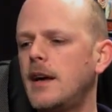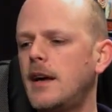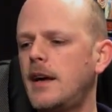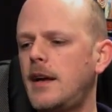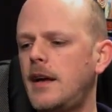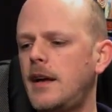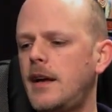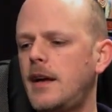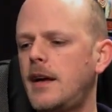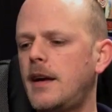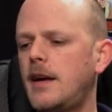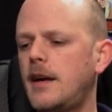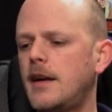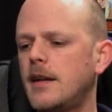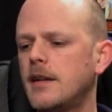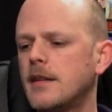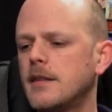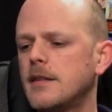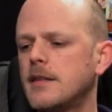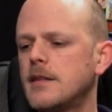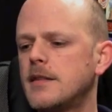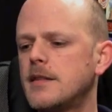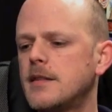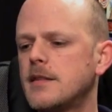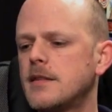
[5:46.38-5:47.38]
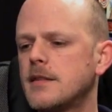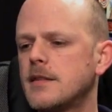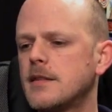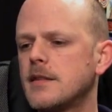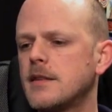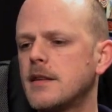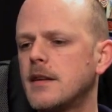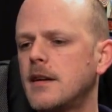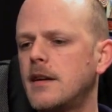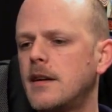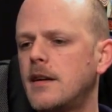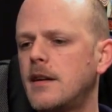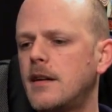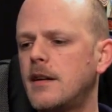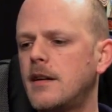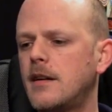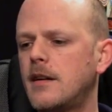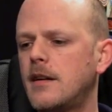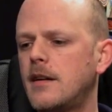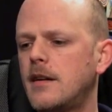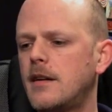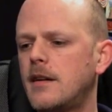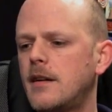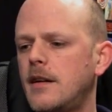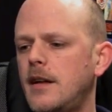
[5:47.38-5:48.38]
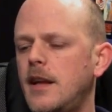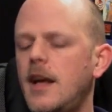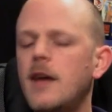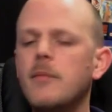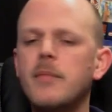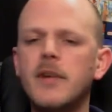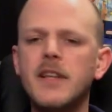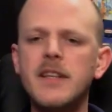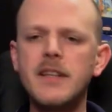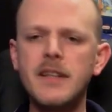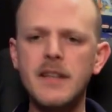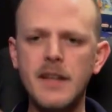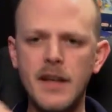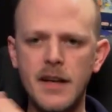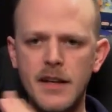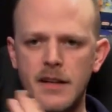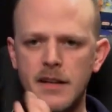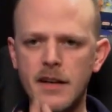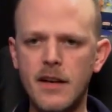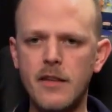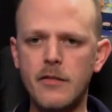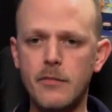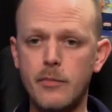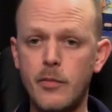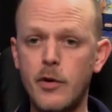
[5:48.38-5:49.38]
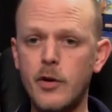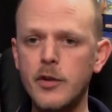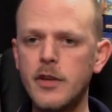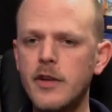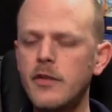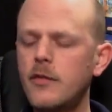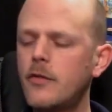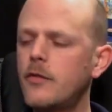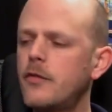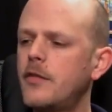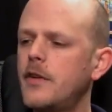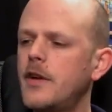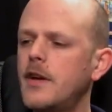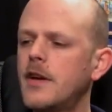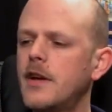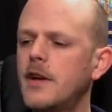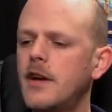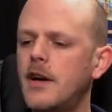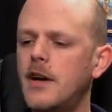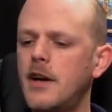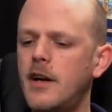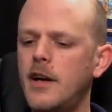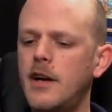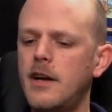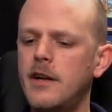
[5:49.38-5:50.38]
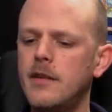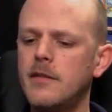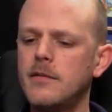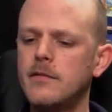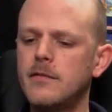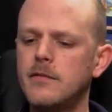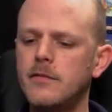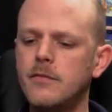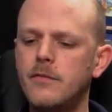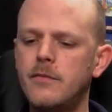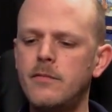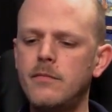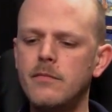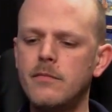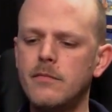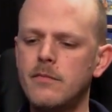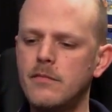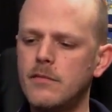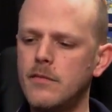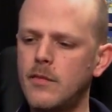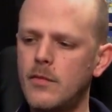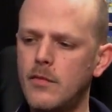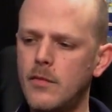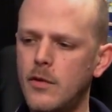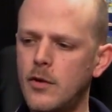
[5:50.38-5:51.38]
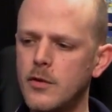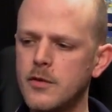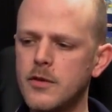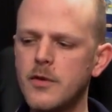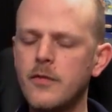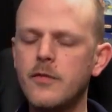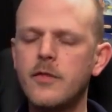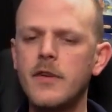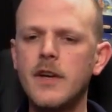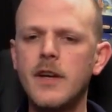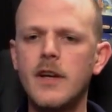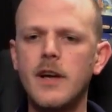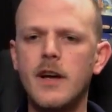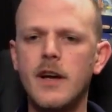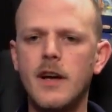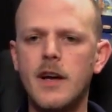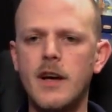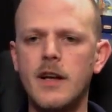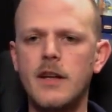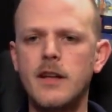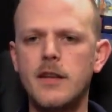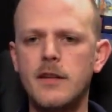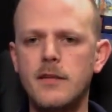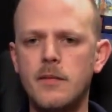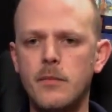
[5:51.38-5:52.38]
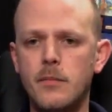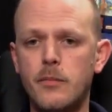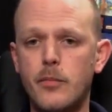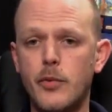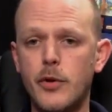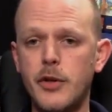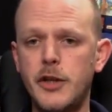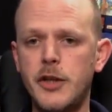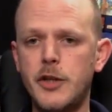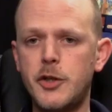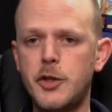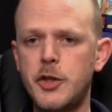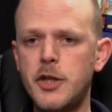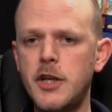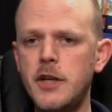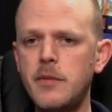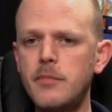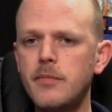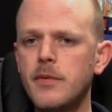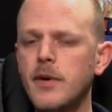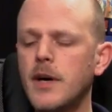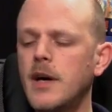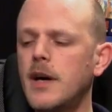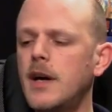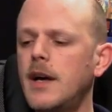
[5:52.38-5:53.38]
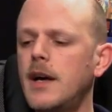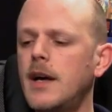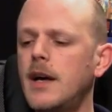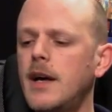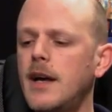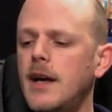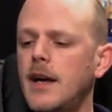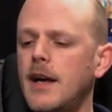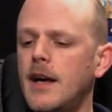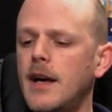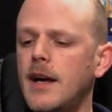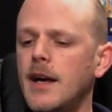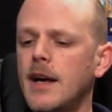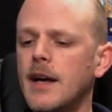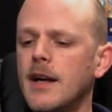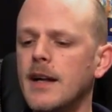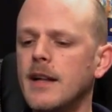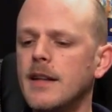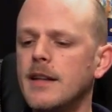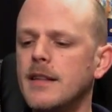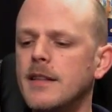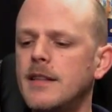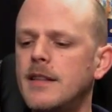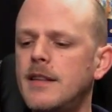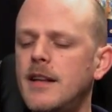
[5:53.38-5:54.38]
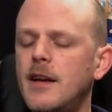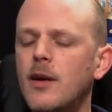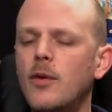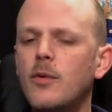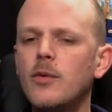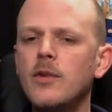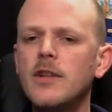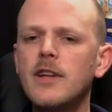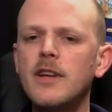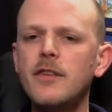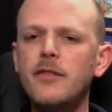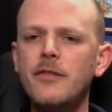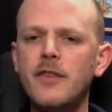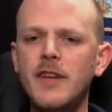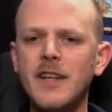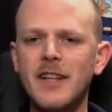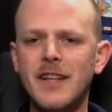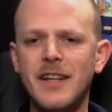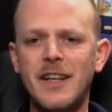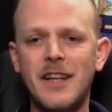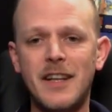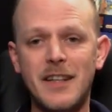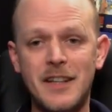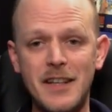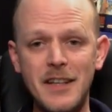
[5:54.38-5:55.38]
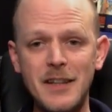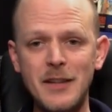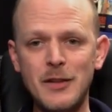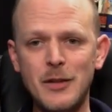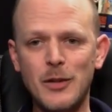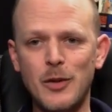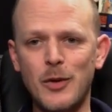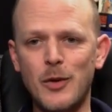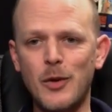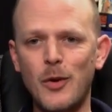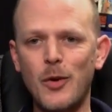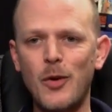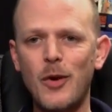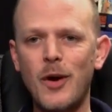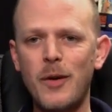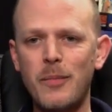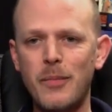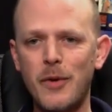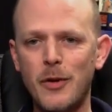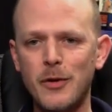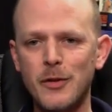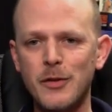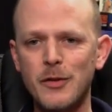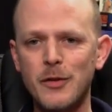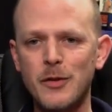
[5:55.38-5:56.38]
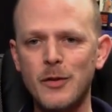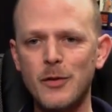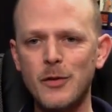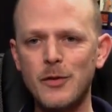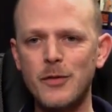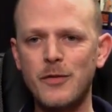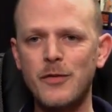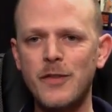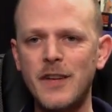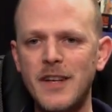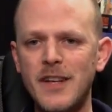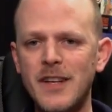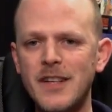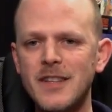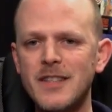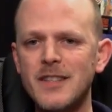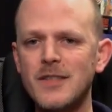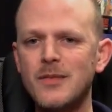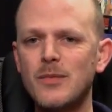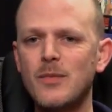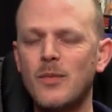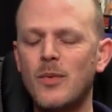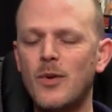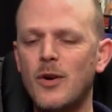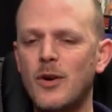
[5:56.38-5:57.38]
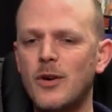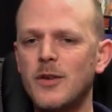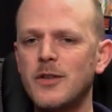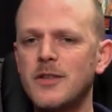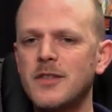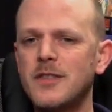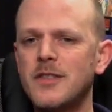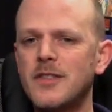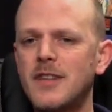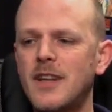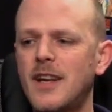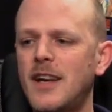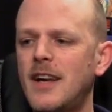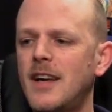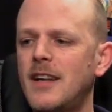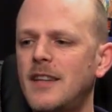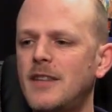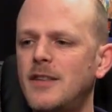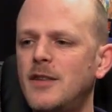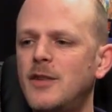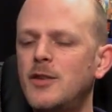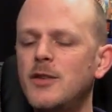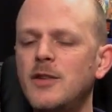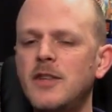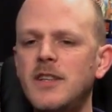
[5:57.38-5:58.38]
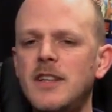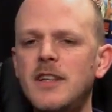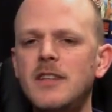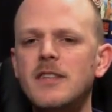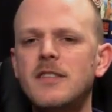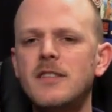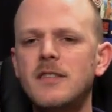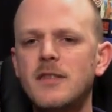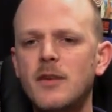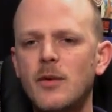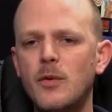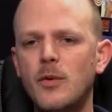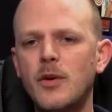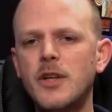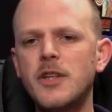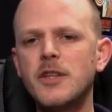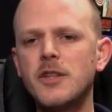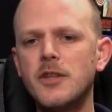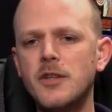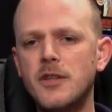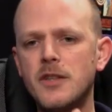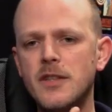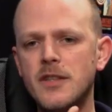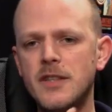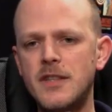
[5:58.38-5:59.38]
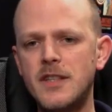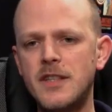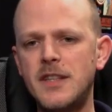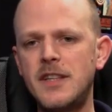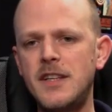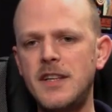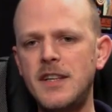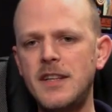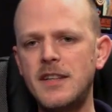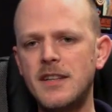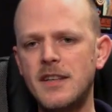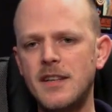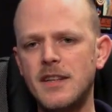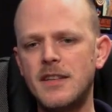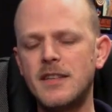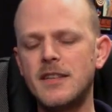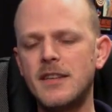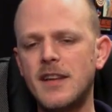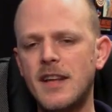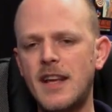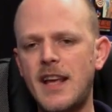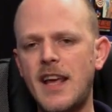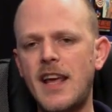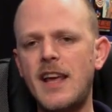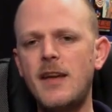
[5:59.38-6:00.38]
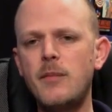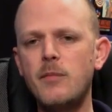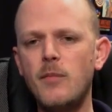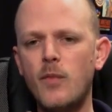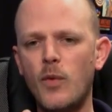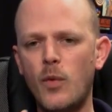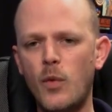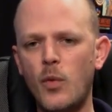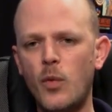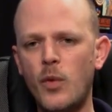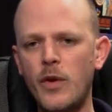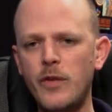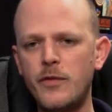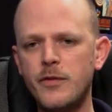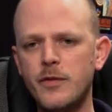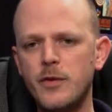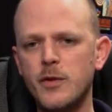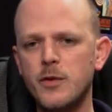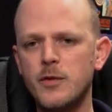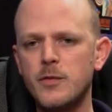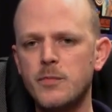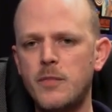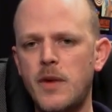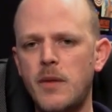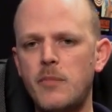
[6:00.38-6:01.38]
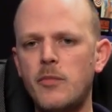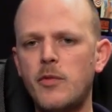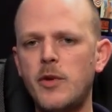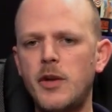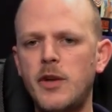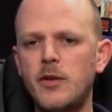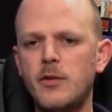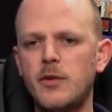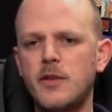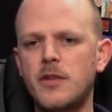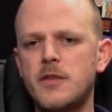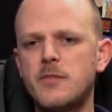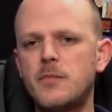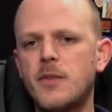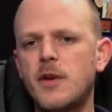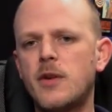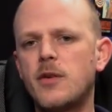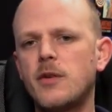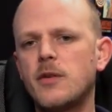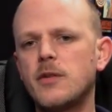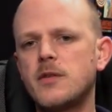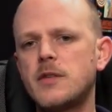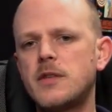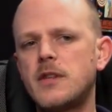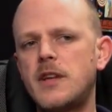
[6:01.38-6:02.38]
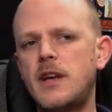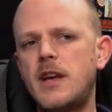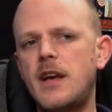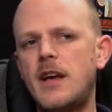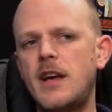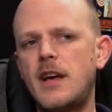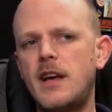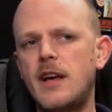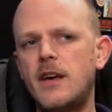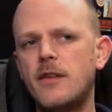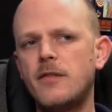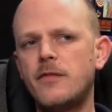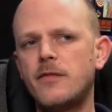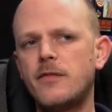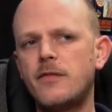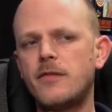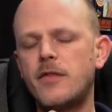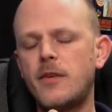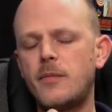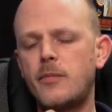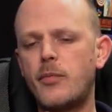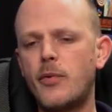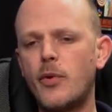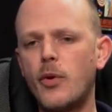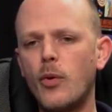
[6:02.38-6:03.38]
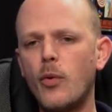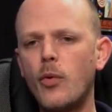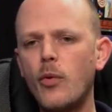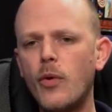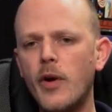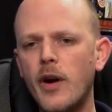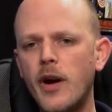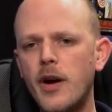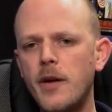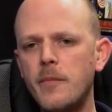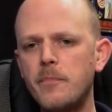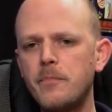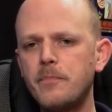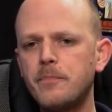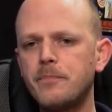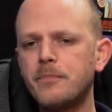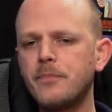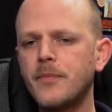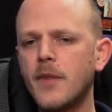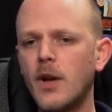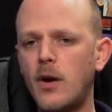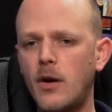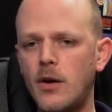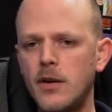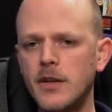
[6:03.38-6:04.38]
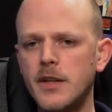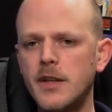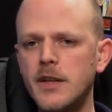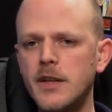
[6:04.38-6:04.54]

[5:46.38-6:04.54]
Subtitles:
And yeah, but in the end I've bought everything. I also think I got it pretty cheap. The only thing that I didn't know about those things was that you need the original CD that came with those memory units, because they have a program on